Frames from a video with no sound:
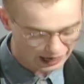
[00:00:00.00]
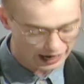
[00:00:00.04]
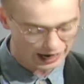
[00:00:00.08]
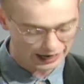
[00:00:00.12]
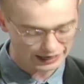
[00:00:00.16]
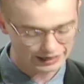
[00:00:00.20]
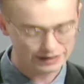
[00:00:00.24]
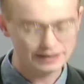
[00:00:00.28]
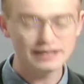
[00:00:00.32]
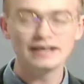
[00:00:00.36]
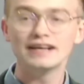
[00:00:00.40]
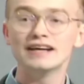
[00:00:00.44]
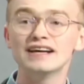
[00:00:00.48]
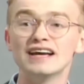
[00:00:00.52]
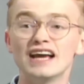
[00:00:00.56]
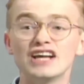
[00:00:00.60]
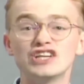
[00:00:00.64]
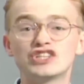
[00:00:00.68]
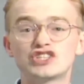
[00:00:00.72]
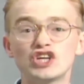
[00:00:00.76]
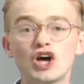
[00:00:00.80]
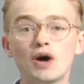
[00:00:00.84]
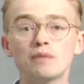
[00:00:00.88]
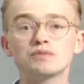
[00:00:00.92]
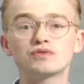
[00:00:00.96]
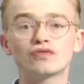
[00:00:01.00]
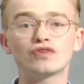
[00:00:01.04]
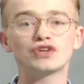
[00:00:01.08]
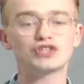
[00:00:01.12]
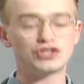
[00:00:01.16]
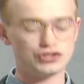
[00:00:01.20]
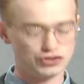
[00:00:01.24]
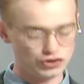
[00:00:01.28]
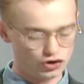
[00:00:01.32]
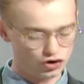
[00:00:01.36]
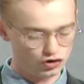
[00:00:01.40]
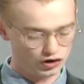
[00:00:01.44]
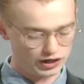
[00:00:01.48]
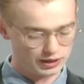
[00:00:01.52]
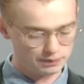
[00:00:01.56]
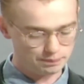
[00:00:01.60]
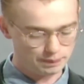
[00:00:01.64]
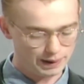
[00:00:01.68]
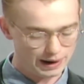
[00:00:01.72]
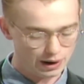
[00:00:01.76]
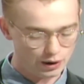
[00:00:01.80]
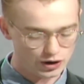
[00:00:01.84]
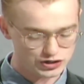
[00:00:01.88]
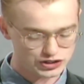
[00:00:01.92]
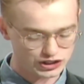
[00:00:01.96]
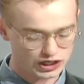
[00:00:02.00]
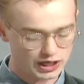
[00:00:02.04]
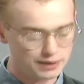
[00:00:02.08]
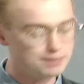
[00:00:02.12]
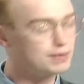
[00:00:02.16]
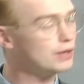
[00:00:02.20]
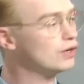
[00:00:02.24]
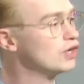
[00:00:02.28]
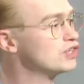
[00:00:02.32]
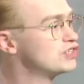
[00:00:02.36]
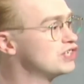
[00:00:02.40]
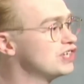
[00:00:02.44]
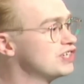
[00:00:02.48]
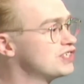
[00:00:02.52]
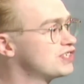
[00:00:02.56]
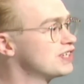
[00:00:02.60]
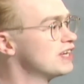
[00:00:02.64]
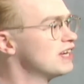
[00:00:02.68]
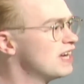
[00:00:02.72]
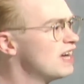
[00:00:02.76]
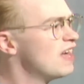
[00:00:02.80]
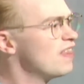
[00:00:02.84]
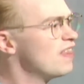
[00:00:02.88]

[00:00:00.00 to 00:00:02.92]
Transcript: but he's been a Liberal activist for decades.